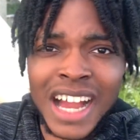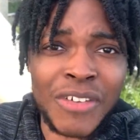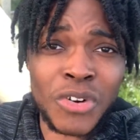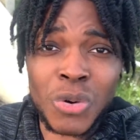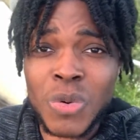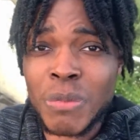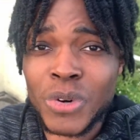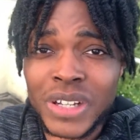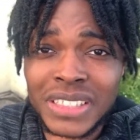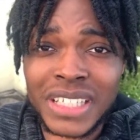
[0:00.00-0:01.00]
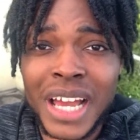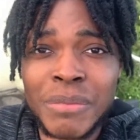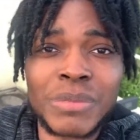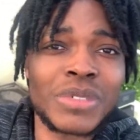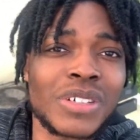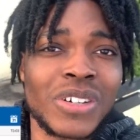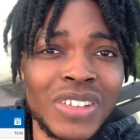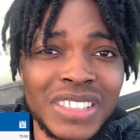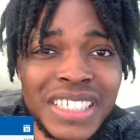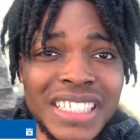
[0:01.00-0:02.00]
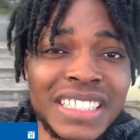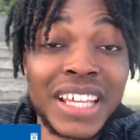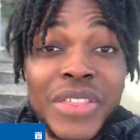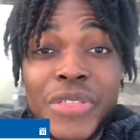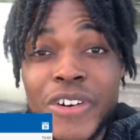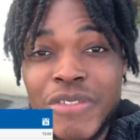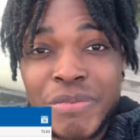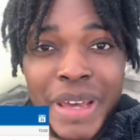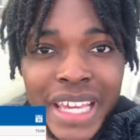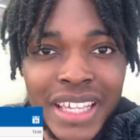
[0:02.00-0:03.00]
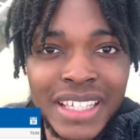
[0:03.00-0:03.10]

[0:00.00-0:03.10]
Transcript: I've got one more exam on the 16th of May,